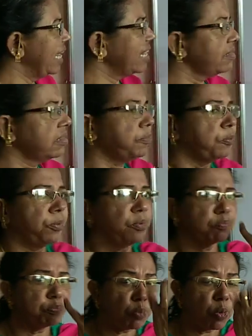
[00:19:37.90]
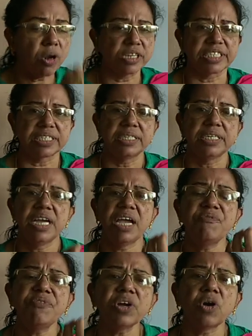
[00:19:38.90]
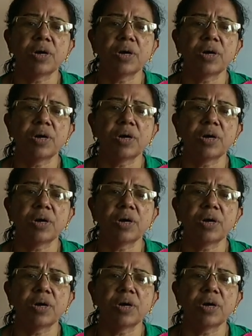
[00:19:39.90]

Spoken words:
earth pulls every